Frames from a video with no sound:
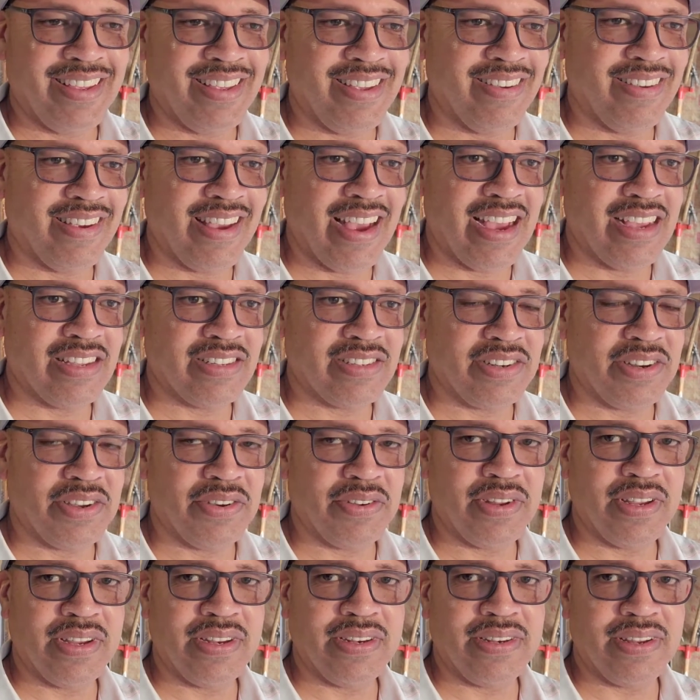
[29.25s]
You guys
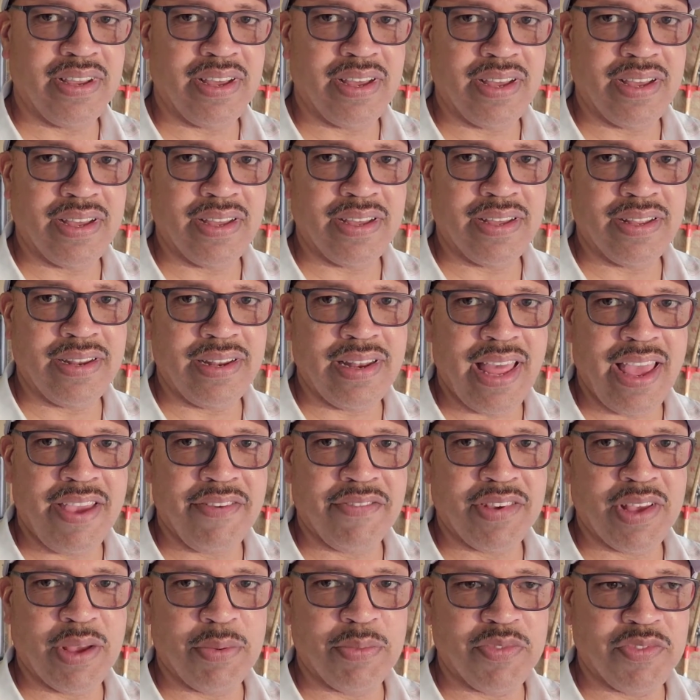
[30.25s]
know that
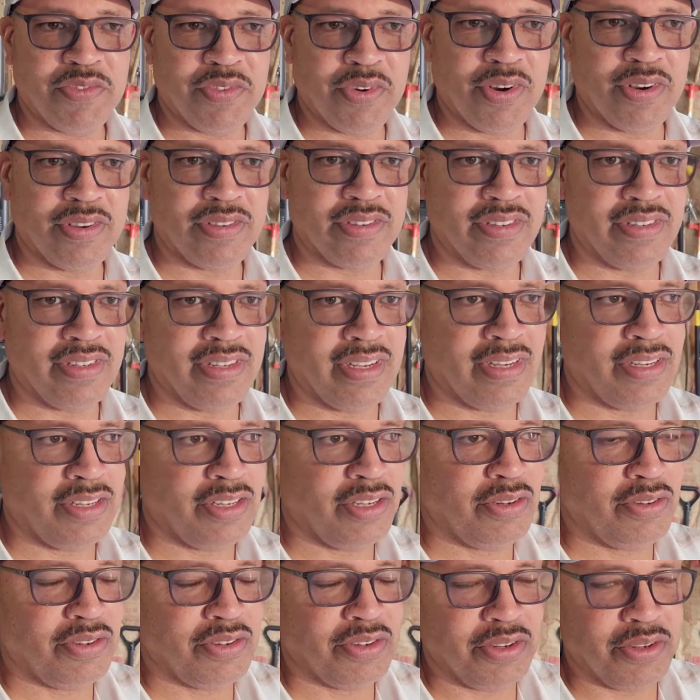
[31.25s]
life comes first and
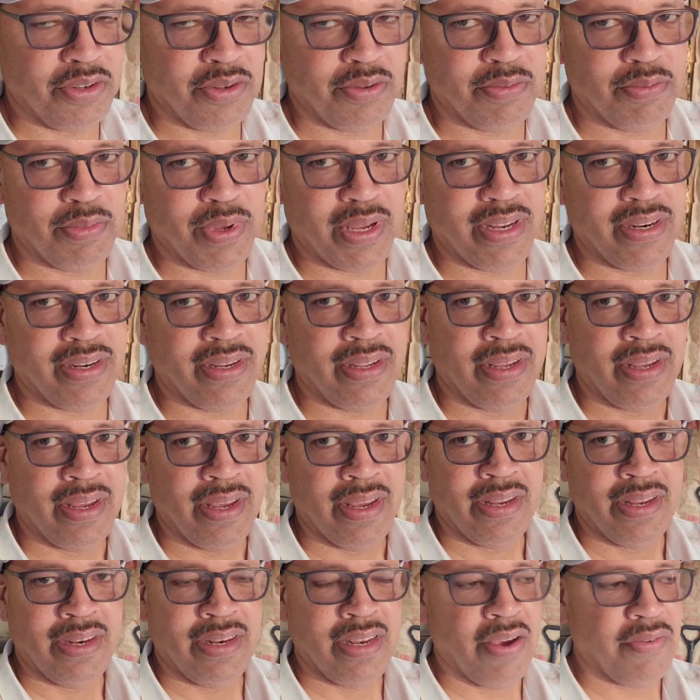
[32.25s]
then YouTube. But
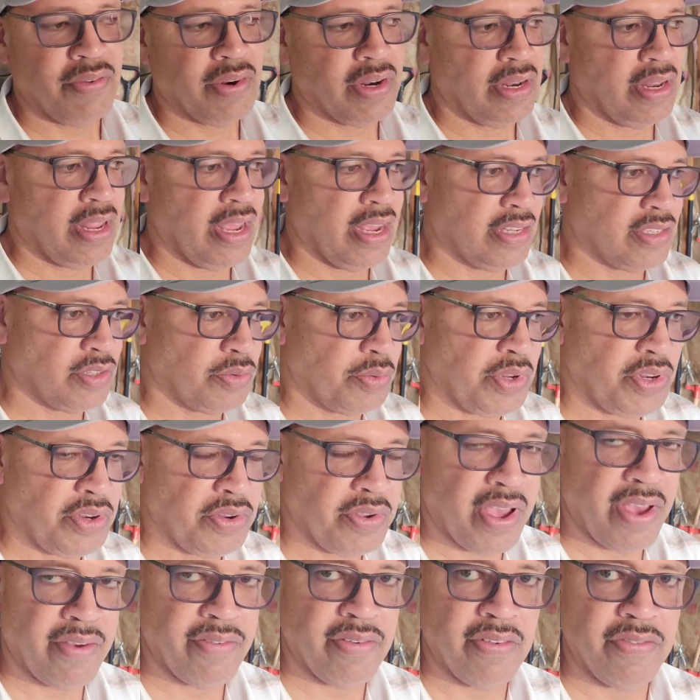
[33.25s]
nevertheless, we
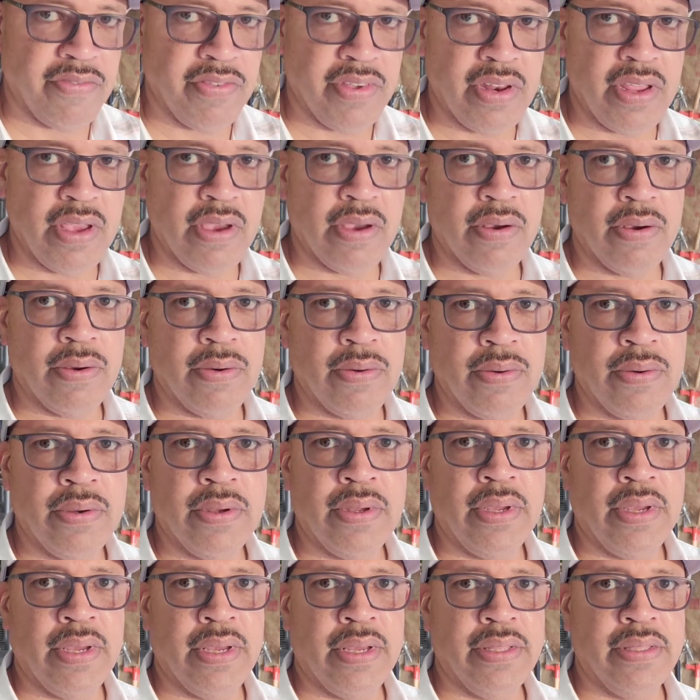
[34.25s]
do have a video
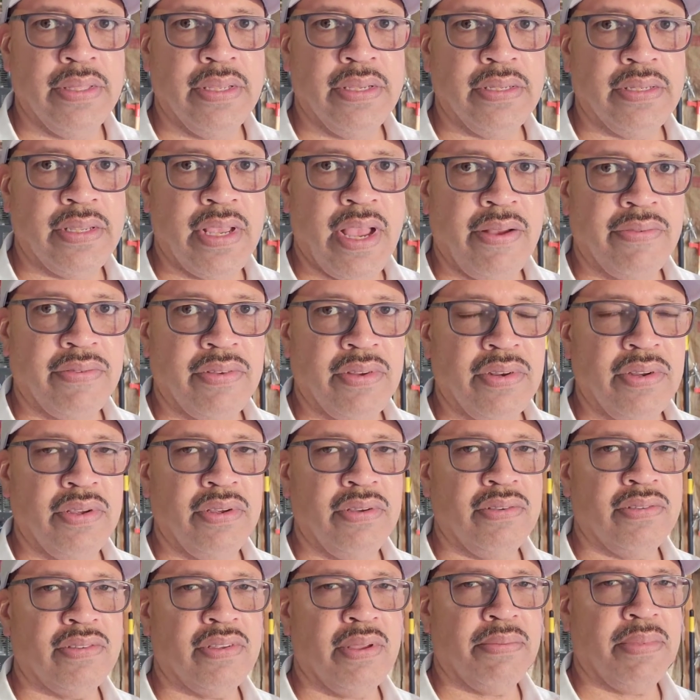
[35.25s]
this
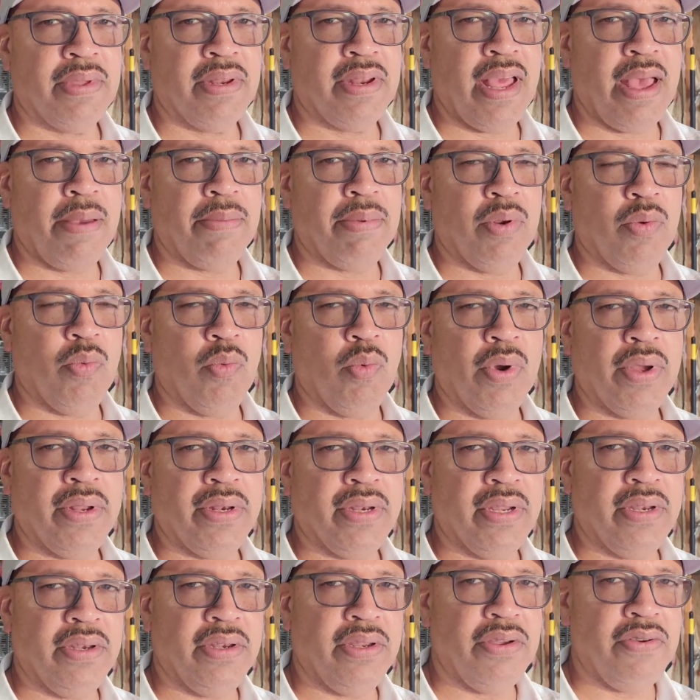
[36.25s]
afternoon, something I've been
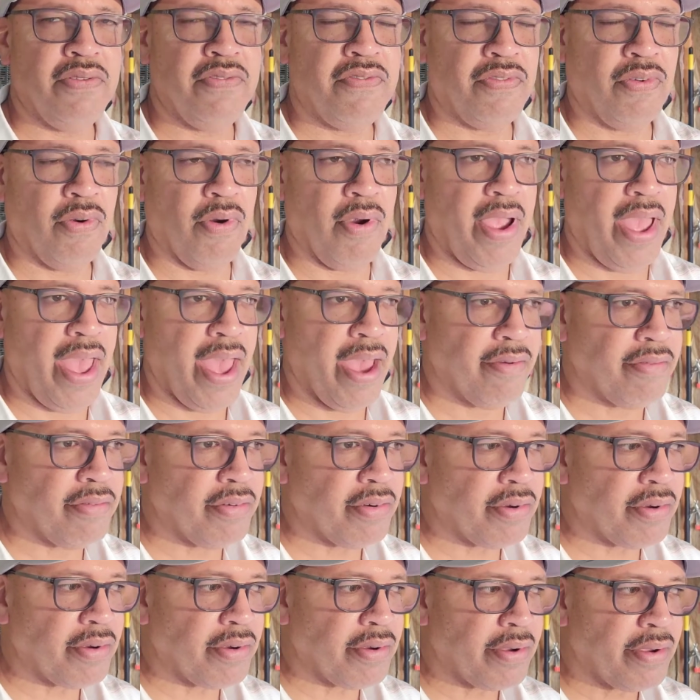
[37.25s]
wanting to do
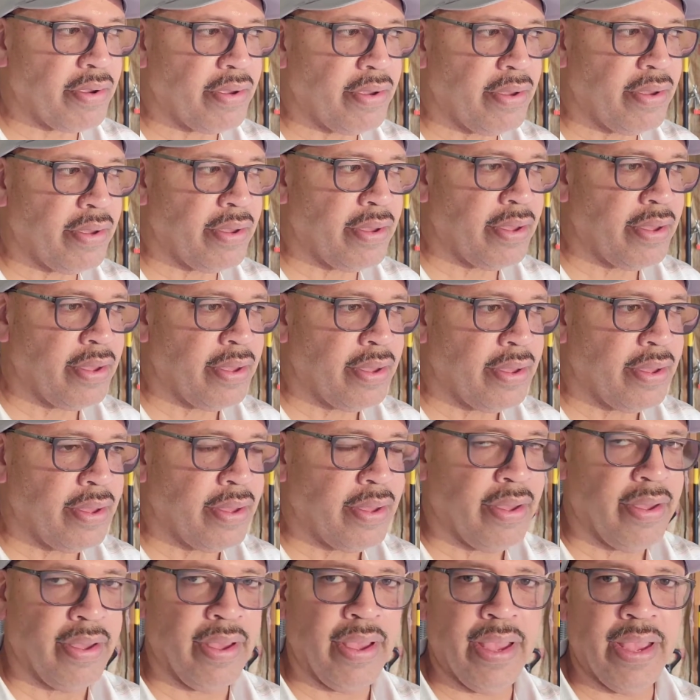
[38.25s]
forever.
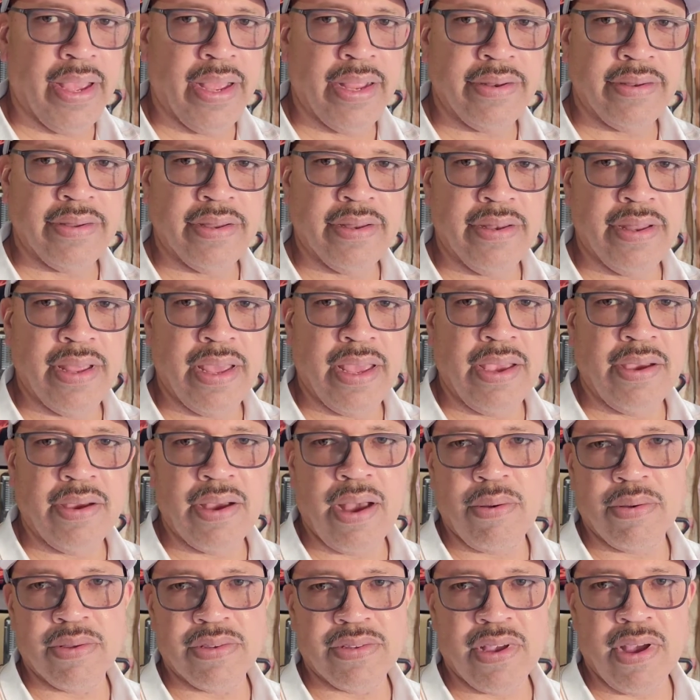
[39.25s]
And
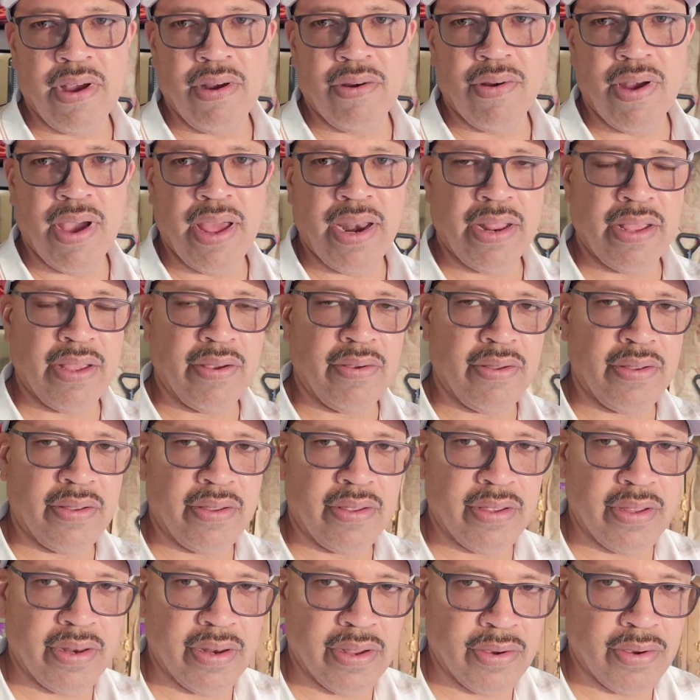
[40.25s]
today I was out riding,
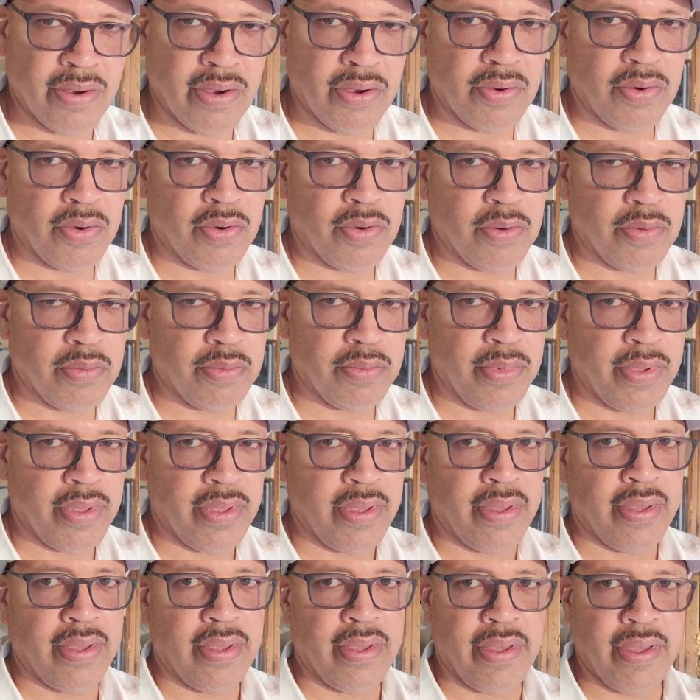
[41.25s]
home,
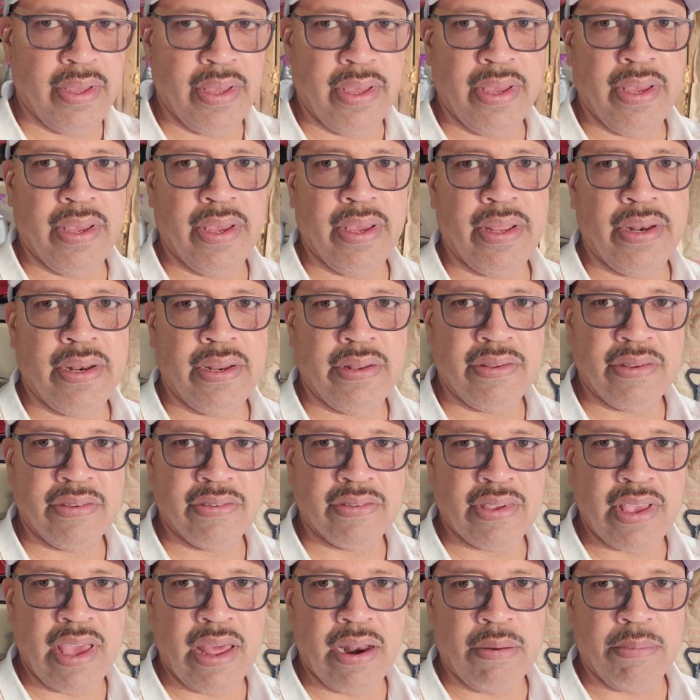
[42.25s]
and it
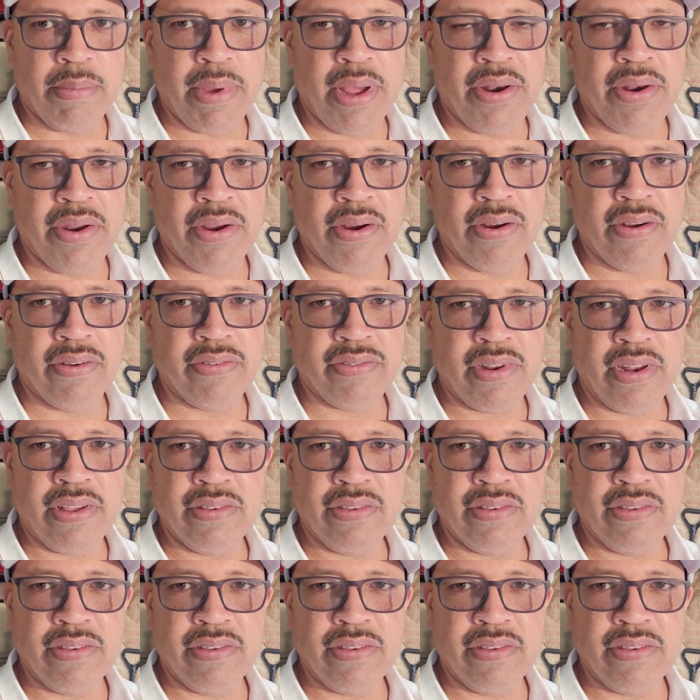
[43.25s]
just got on my nerves.